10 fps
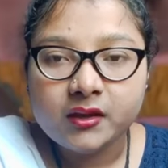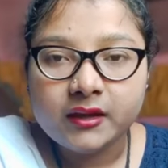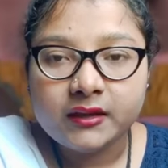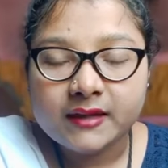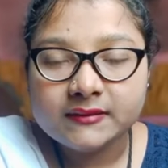
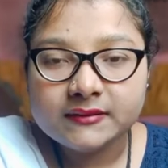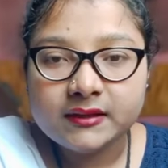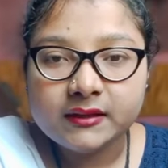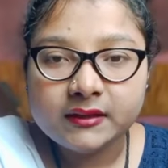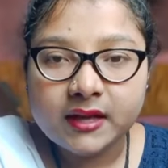In
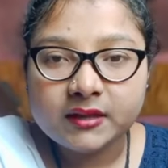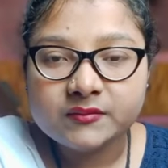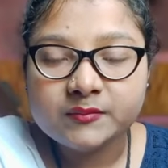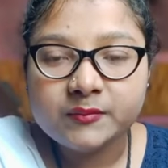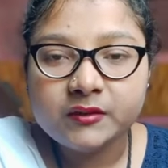ancient
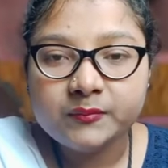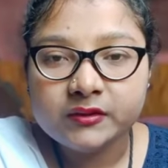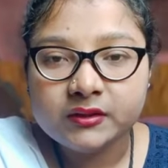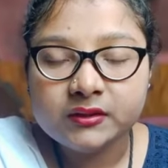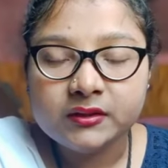times,
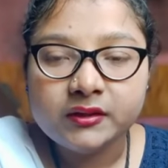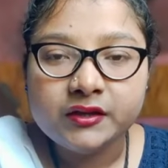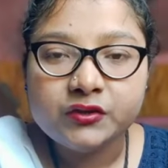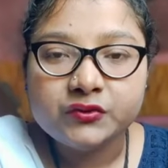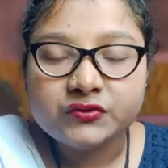people
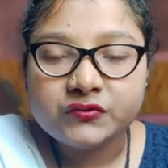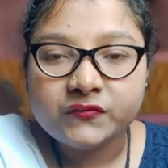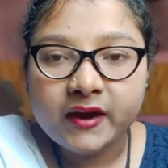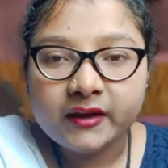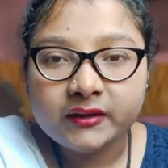used to
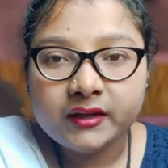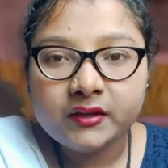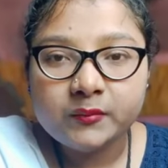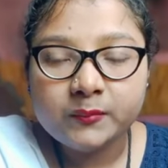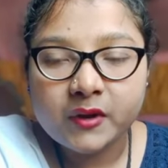find their
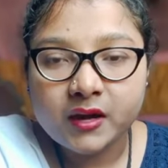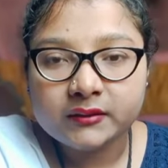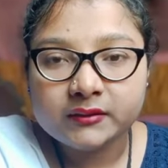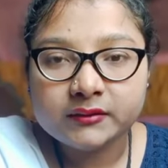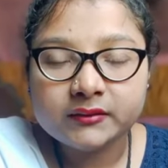path
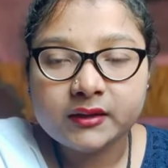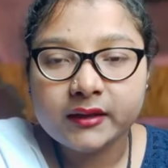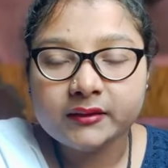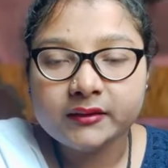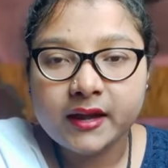
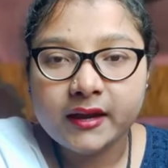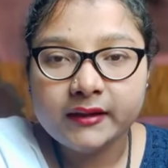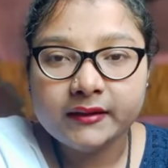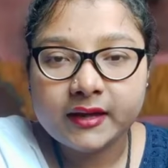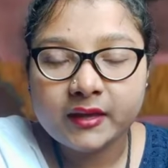at the night
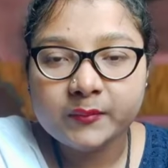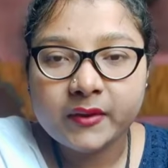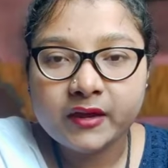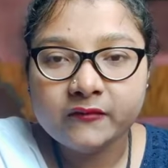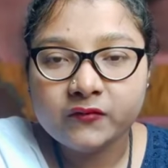time
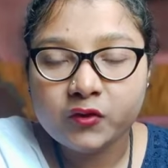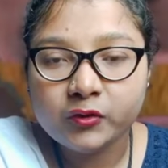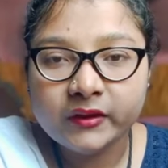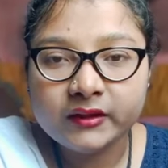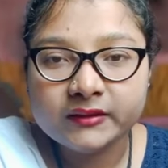by
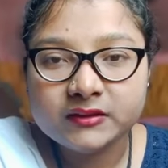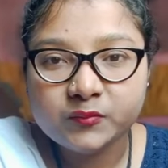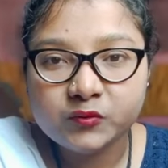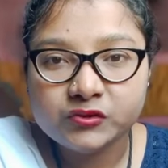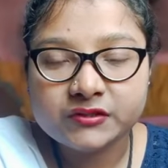following this
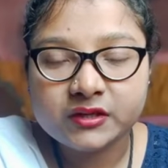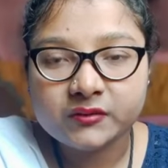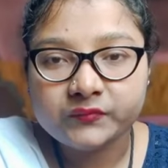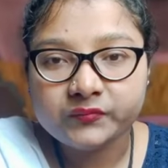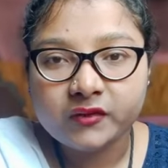Pole Star.
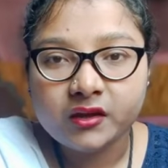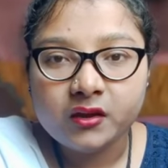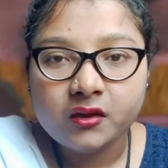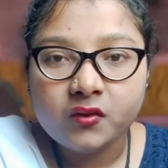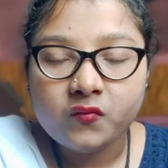
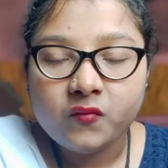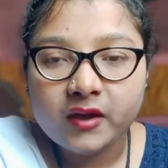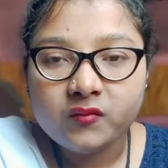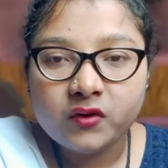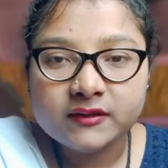
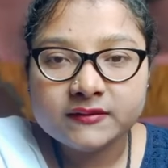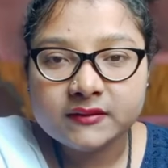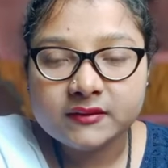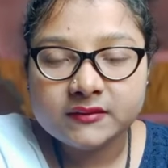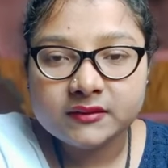Why? What is
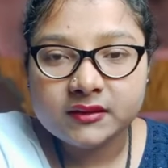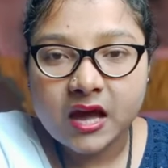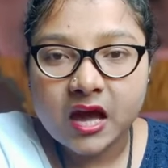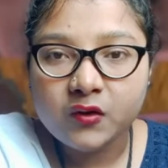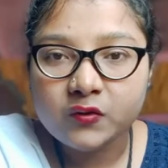the reason?
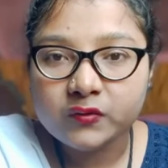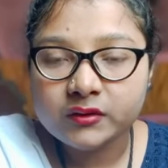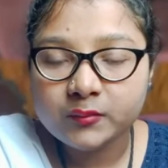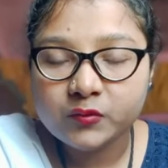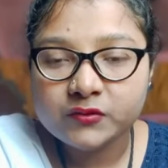How
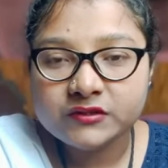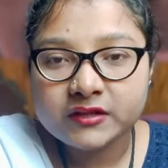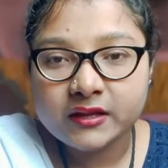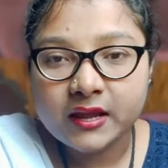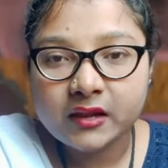the Pole
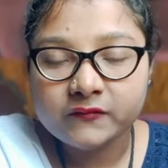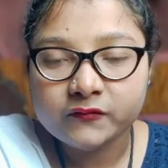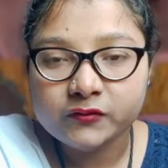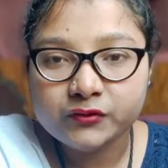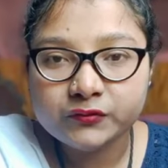Star
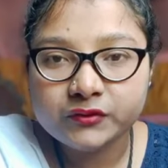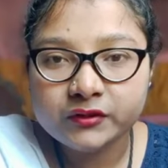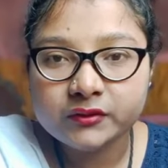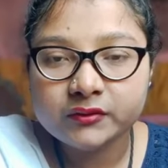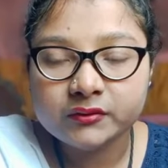helpful to
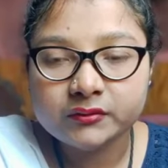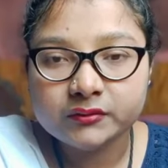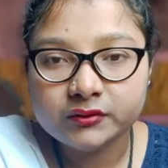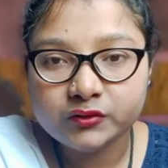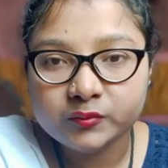the
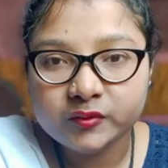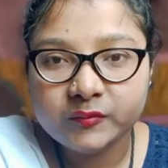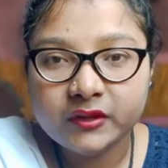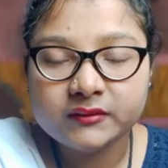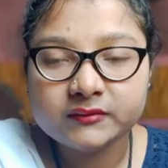human
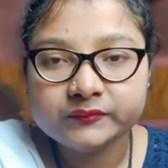being?